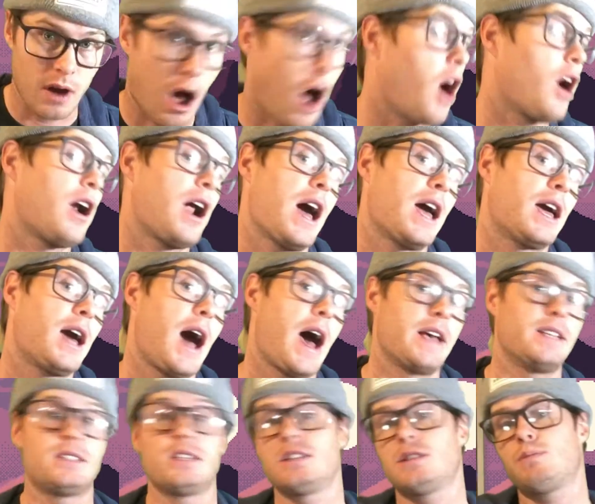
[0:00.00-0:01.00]
All right,
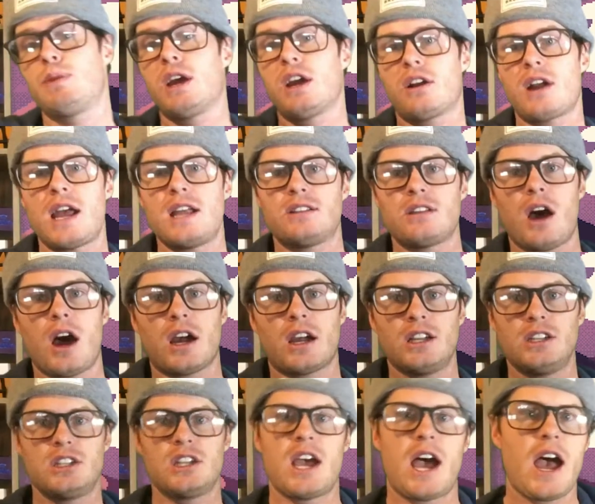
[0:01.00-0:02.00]
guys, it's been great
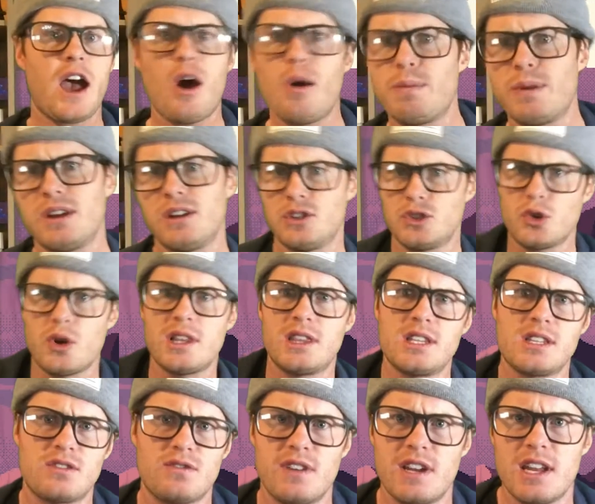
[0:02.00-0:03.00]
talking to you. I hope you enjoyed
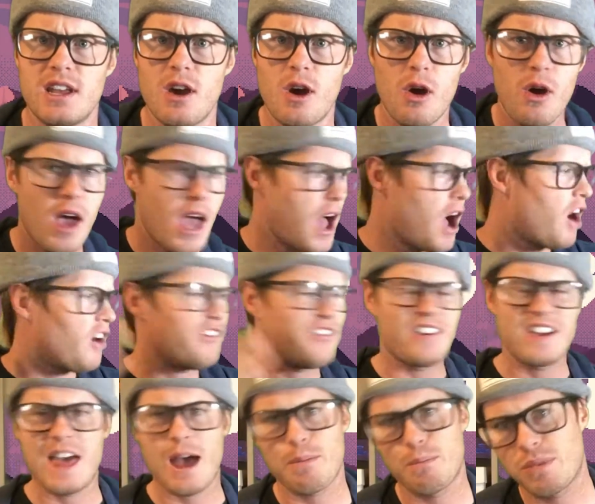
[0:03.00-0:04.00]
this video.
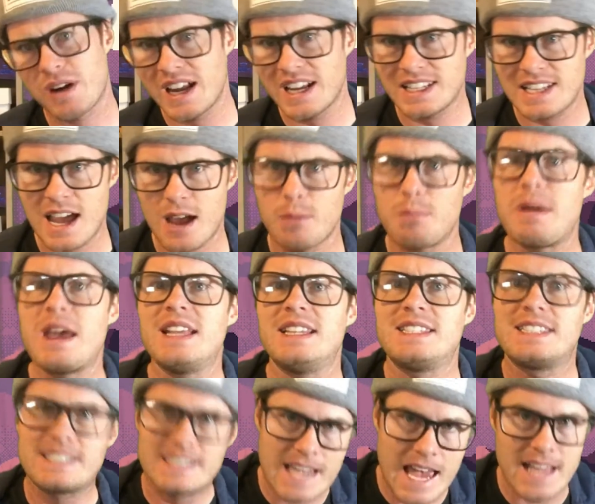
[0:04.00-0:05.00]
Hopefully that breakdown
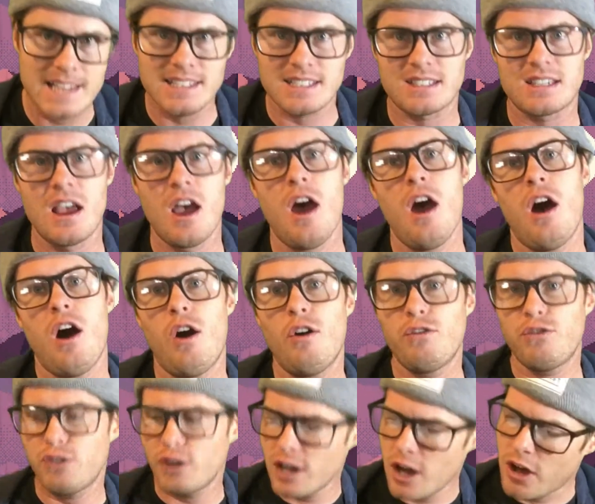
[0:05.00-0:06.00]
made sense.
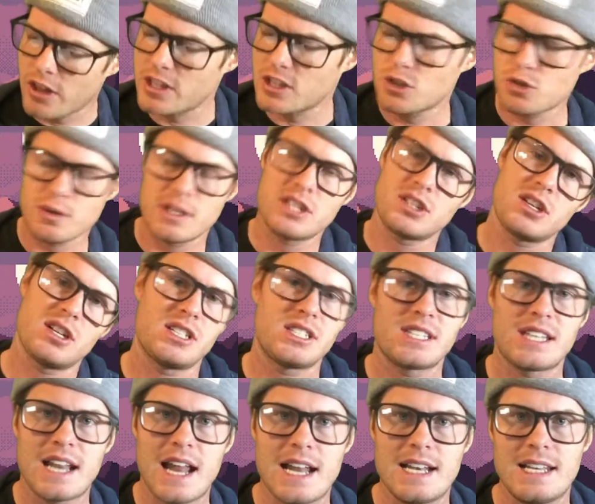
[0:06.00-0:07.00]
Hopefully all this research
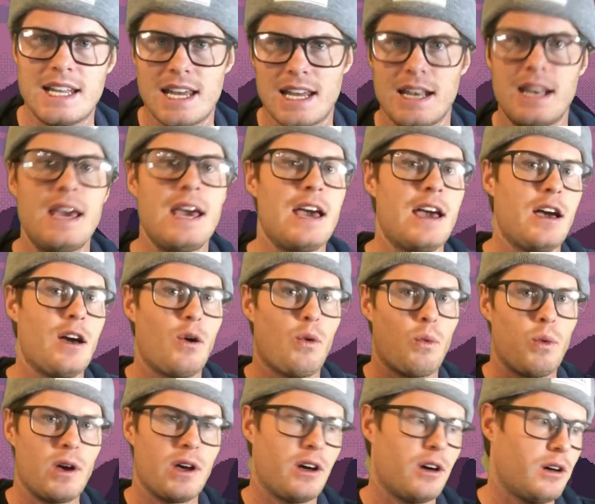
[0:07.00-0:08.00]
that I did
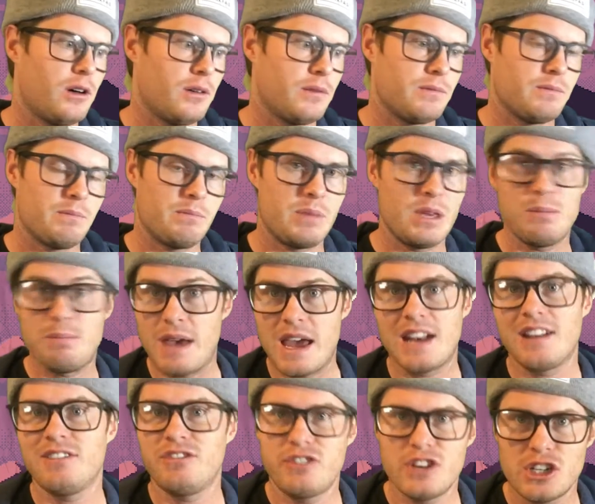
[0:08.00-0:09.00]
will be
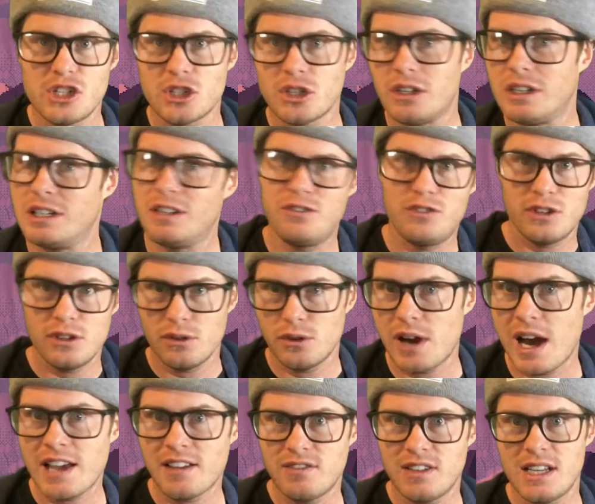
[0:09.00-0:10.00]
beneficial. And if you
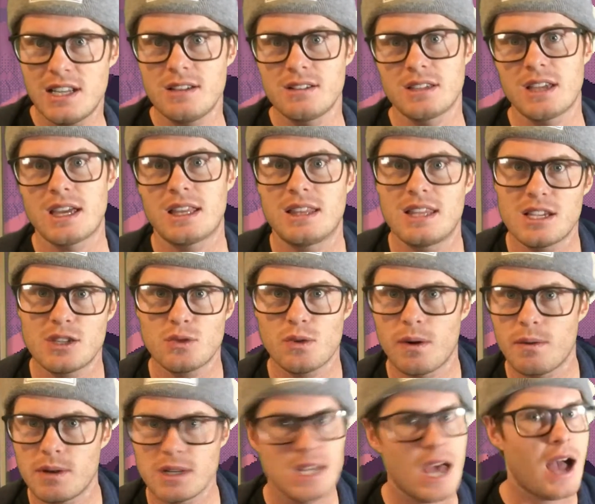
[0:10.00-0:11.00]
like videos like this
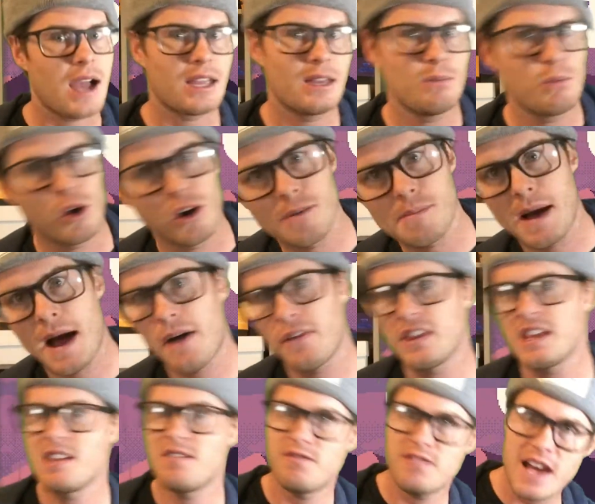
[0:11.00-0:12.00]
where we're talking more about
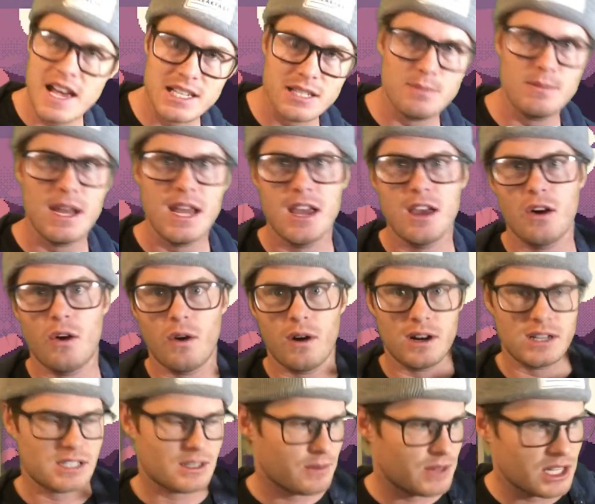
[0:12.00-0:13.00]
the investment or
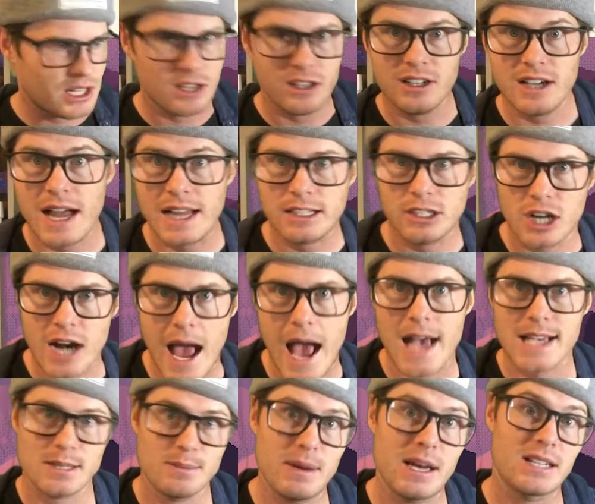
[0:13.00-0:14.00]
some of the collector
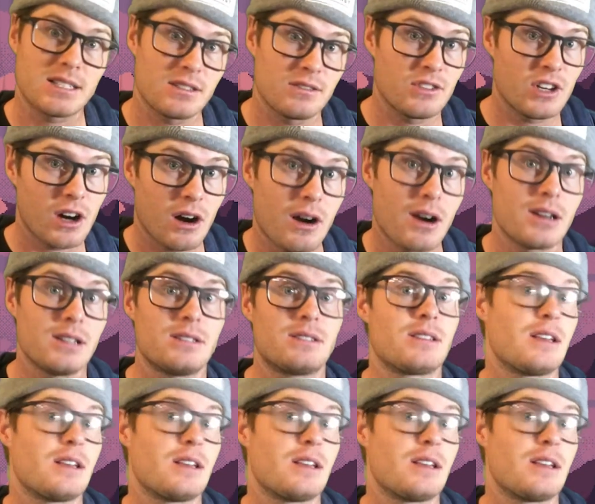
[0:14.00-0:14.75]
aspects of cards,